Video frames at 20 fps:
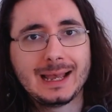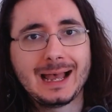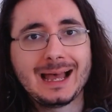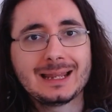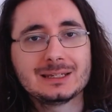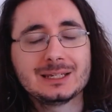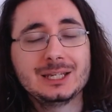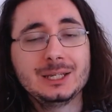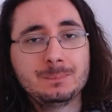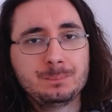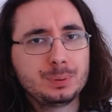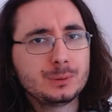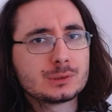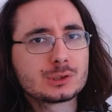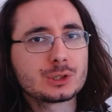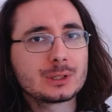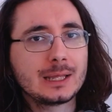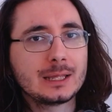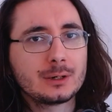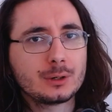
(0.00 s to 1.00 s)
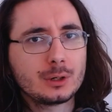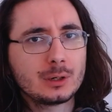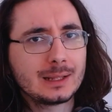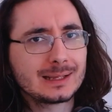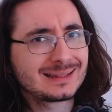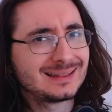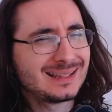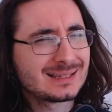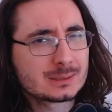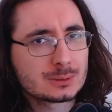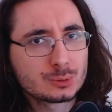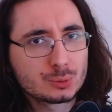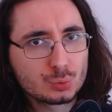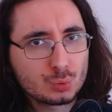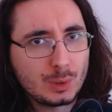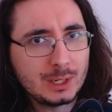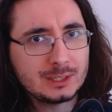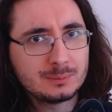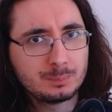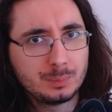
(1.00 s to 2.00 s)
And he put together like this
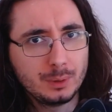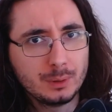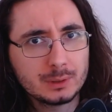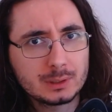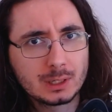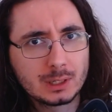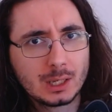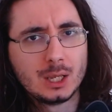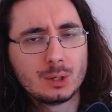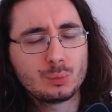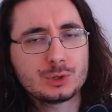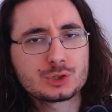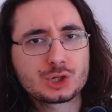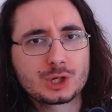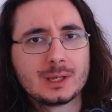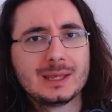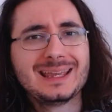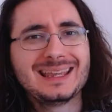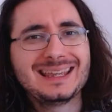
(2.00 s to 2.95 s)
great book, which